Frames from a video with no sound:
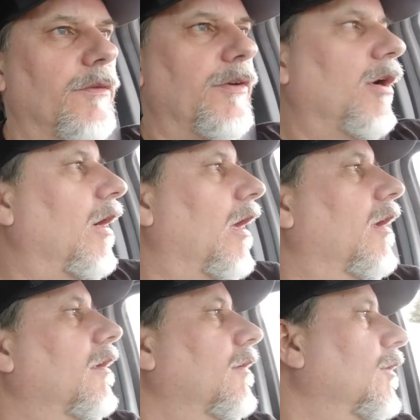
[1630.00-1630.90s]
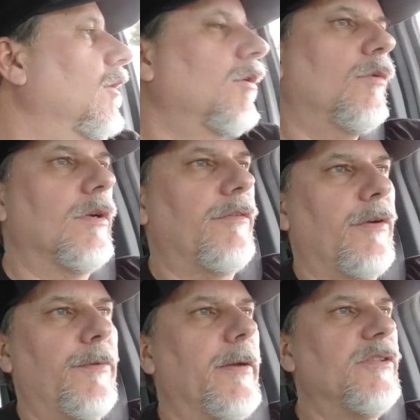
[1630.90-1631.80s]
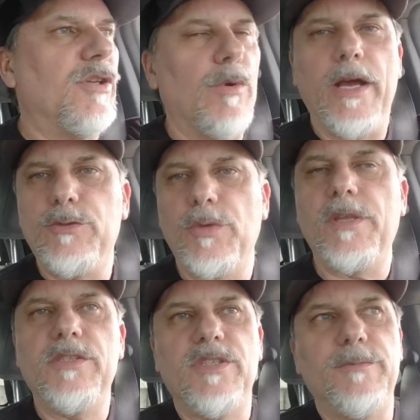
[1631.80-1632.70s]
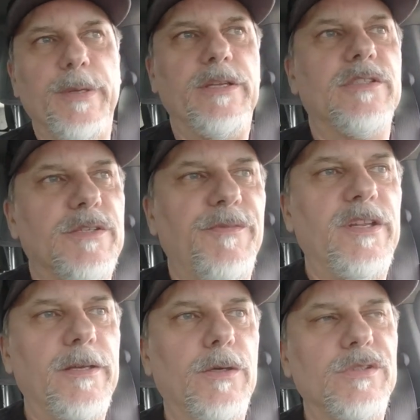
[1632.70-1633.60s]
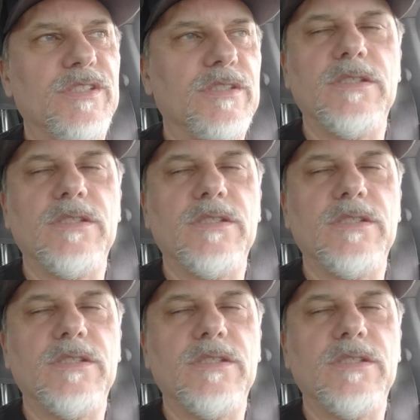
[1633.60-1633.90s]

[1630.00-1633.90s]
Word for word: One of our uh, one of our friends that rides with us has been in some videos.